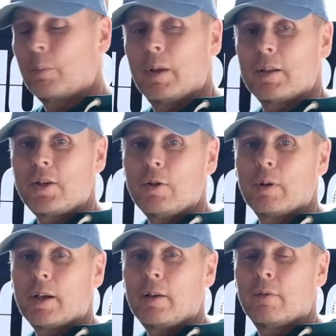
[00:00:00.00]
We'll see you
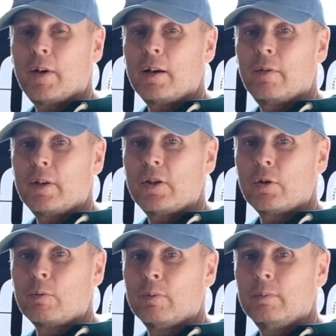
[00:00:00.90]
again very, very
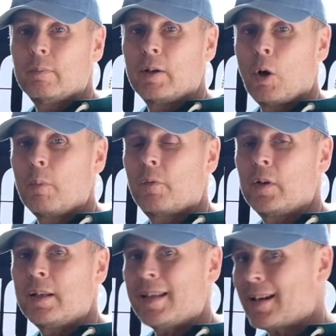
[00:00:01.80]
soon, when
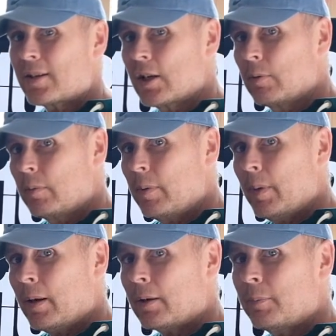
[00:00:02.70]
hopefully Dexter will be
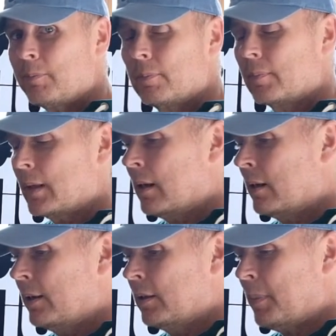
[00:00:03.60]
back
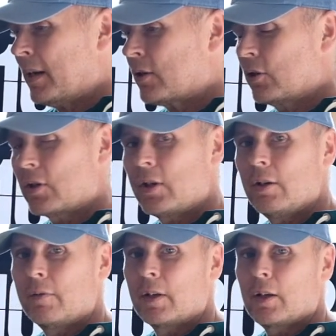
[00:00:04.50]
in the passenger seat
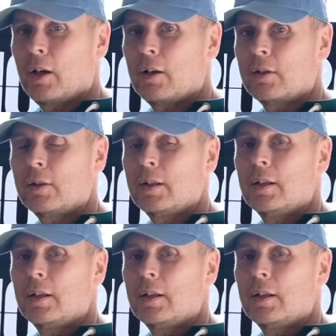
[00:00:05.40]
of the car.